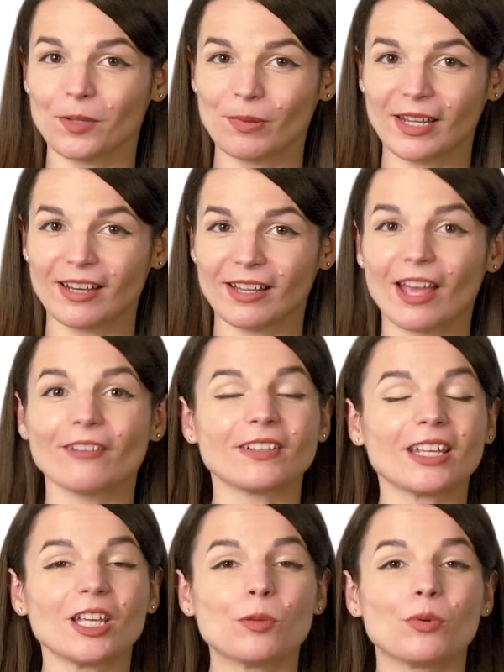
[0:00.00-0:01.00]
PDF
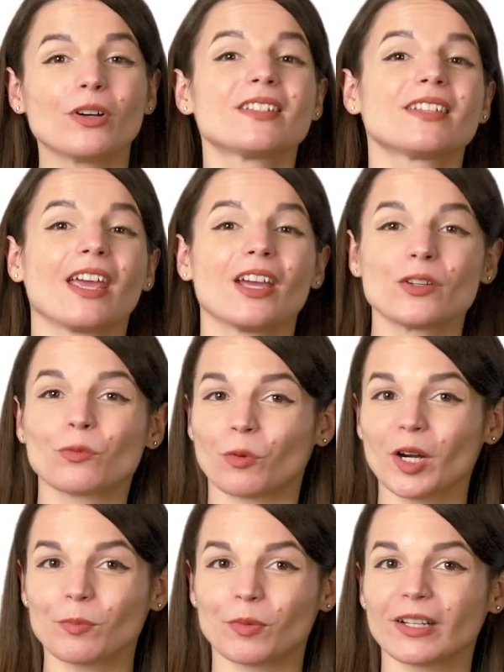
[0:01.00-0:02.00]
ebooks and
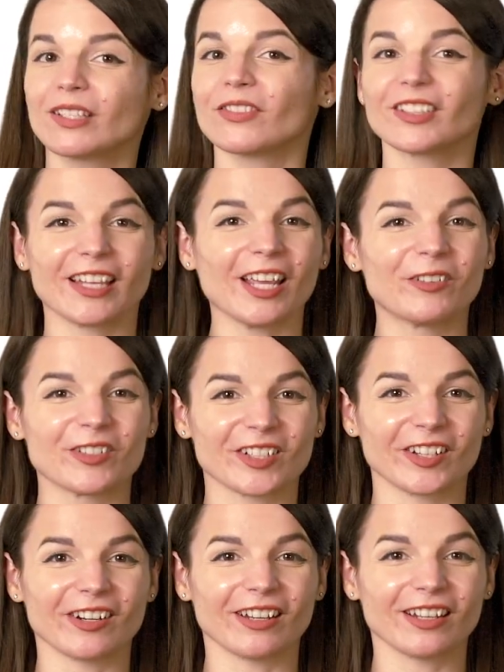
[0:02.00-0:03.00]
workbooks for language
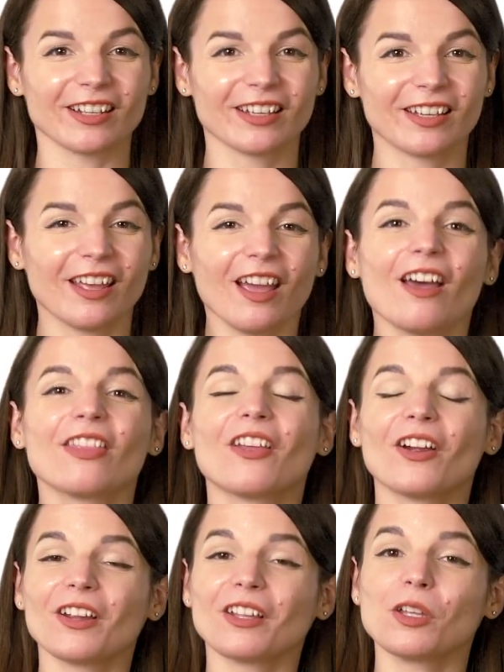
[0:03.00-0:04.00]
learning.
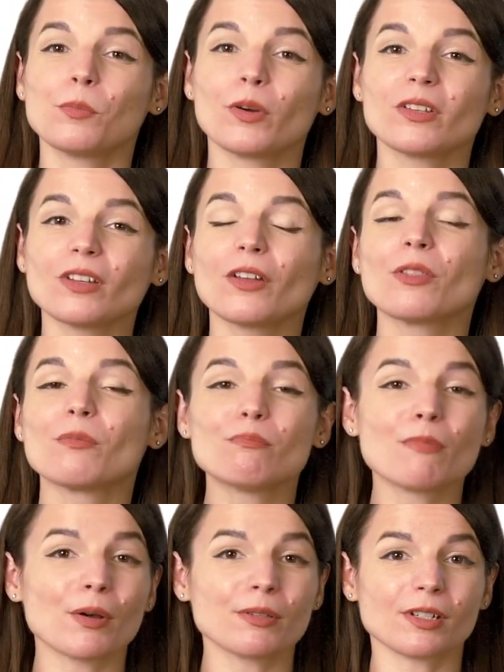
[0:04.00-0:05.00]
There are ebooks on the
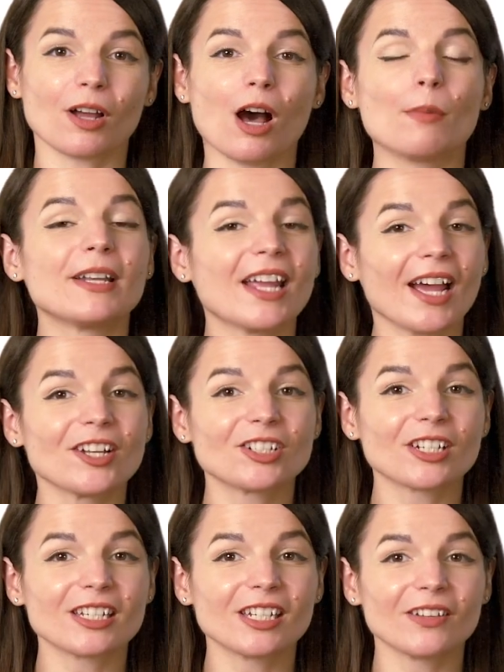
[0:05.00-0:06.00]
most common
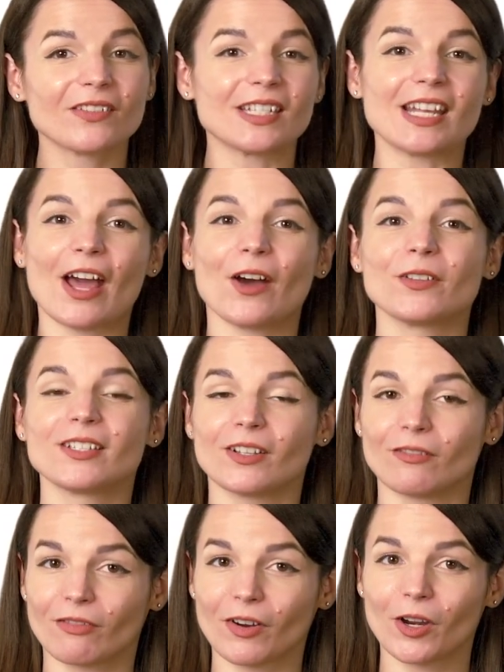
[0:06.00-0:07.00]
adjectives, nouns
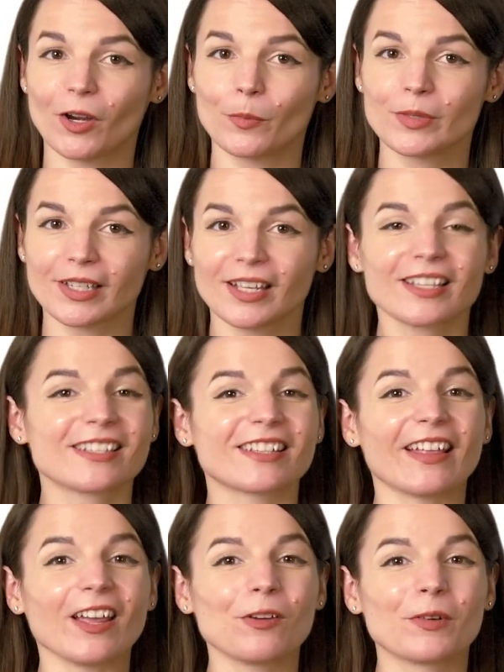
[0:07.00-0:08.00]
and verbs,
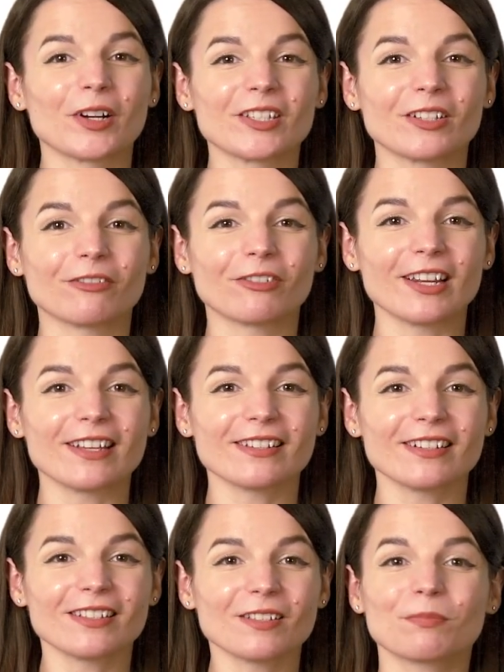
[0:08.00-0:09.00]
slang words and
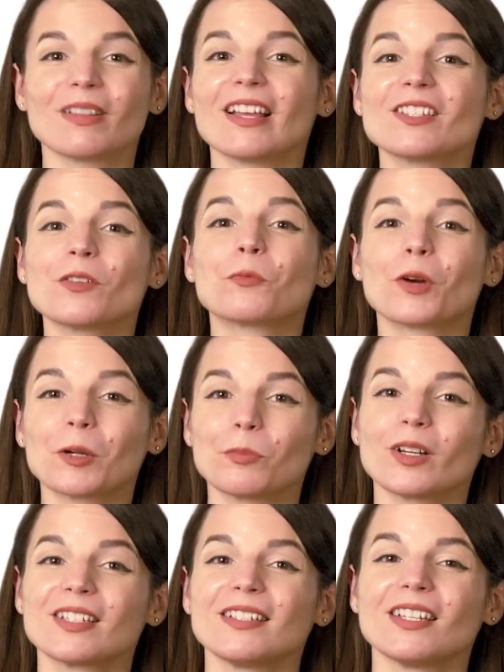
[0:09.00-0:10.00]
phrases, plus
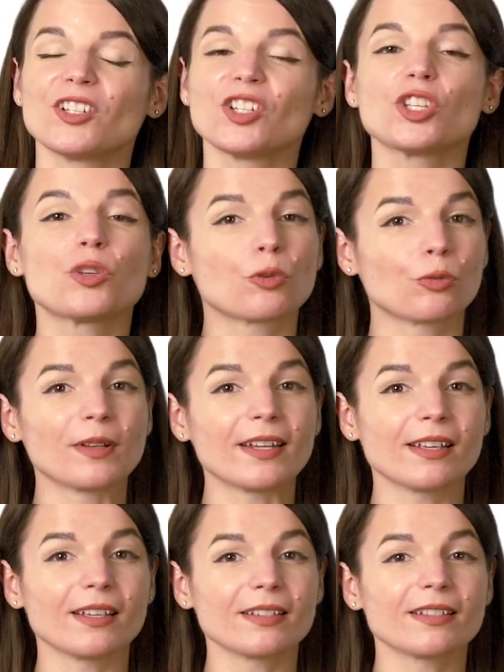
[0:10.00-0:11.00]
workbooks teaching you
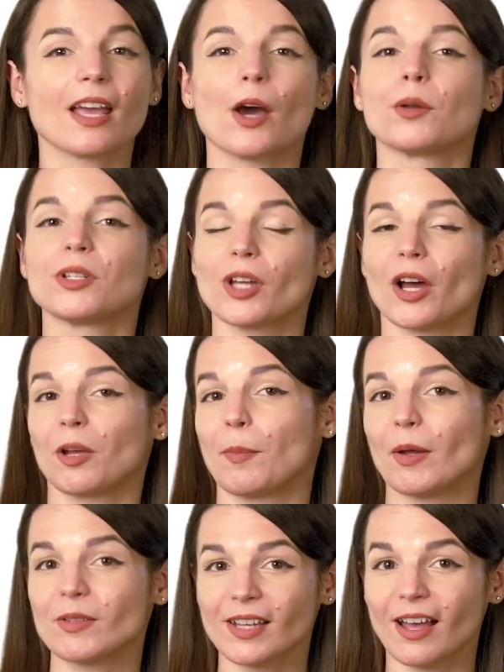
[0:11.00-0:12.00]
greetings, how to talk
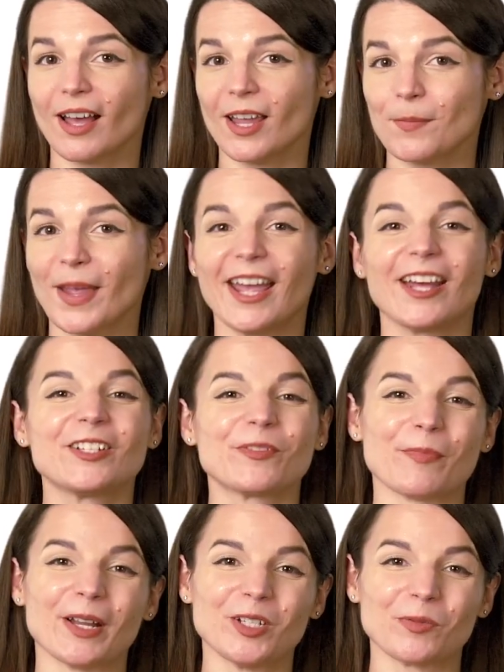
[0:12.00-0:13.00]
about time, and
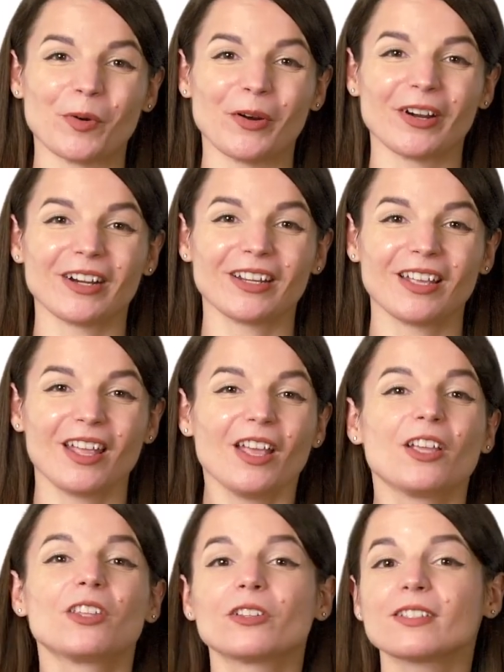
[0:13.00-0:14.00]
much more.
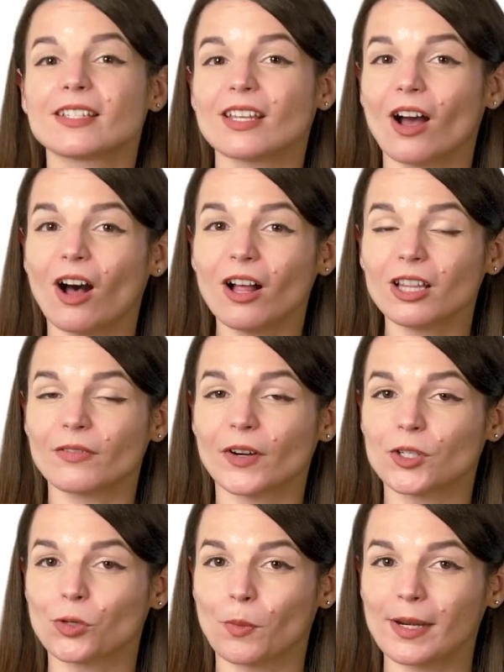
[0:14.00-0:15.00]
You'll see all of our
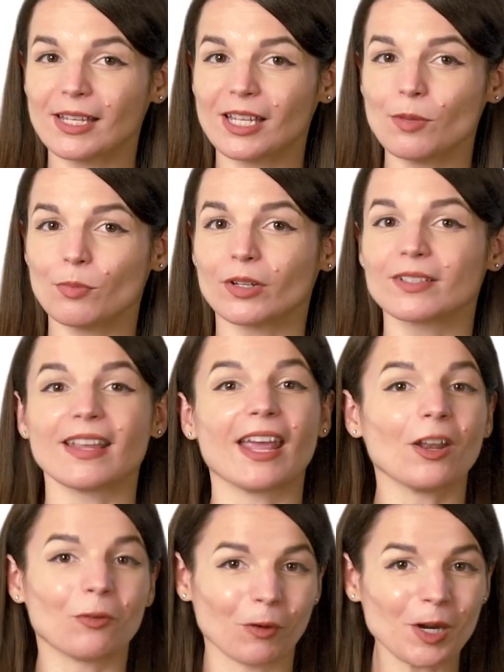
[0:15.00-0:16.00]
20 ebooks
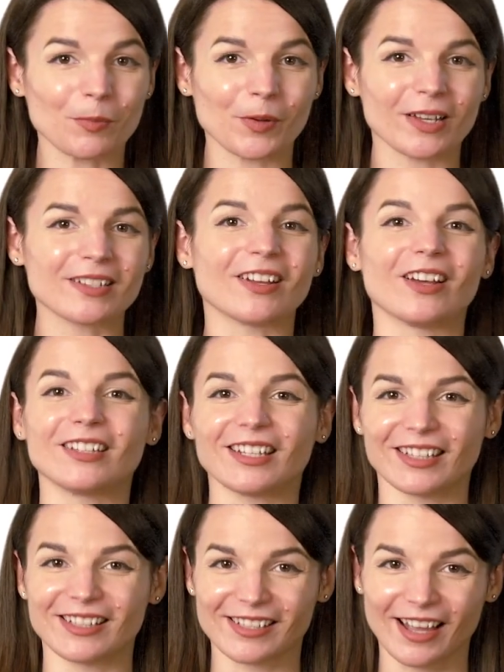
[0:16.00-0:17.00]
and workbooks on the
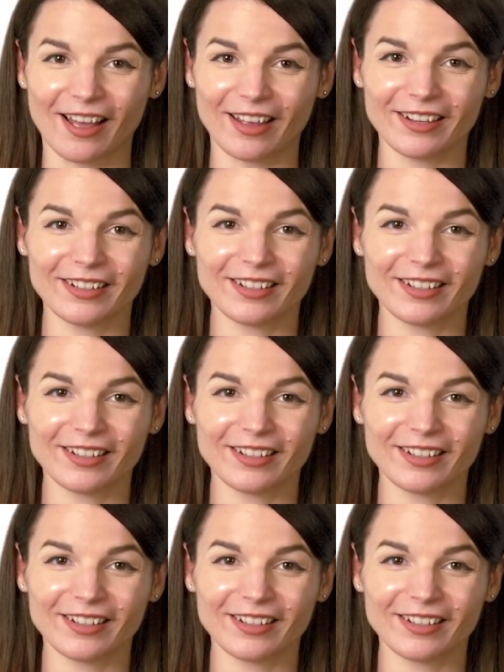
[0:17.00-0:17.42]
inside.